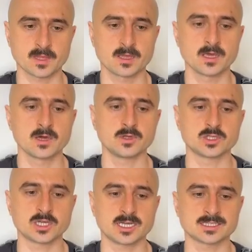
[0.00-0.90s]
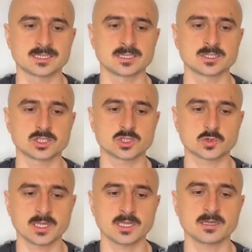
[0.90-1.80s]
which has
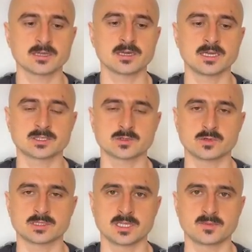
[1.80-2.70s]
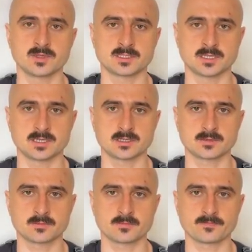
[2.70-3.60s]
3 SQL statements in it.
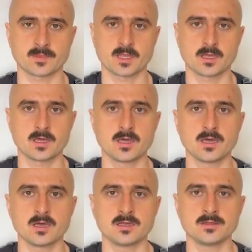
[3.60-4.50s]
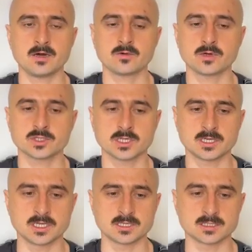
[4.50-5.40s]
Now question
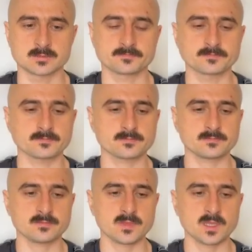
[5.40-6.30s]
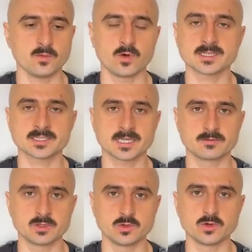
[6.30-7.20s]
is, what else can we
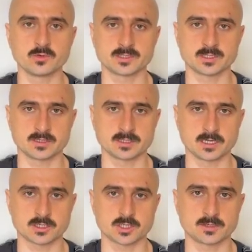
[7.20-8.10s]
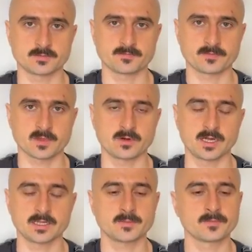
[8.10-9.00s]
do with a transaction,
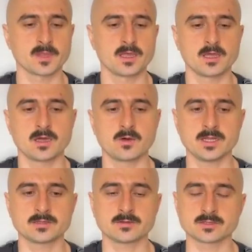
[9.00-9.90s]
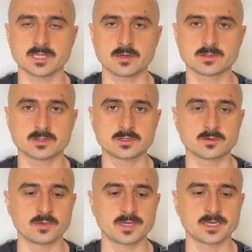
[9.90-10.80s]
right? Well, turns out we
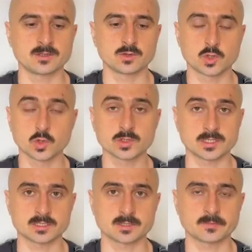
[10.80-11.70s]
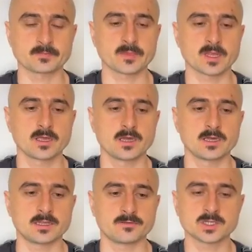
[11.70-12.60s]
can do 2 things. The
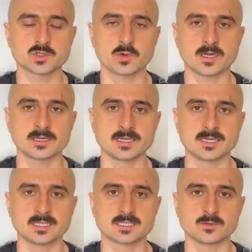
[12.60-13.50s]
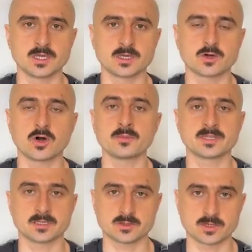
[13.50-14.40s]
first one is we commit a
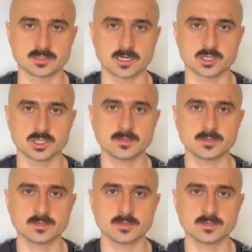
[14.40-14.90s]
transaction,